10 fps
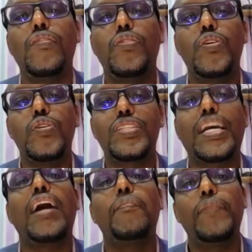of those
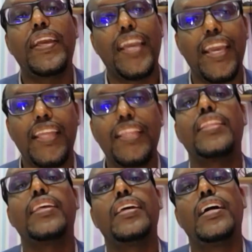complicate
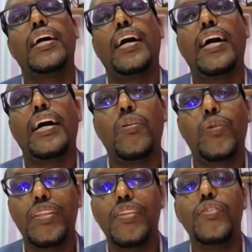
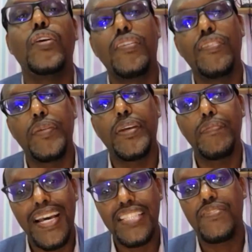what the new government
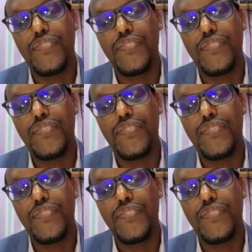must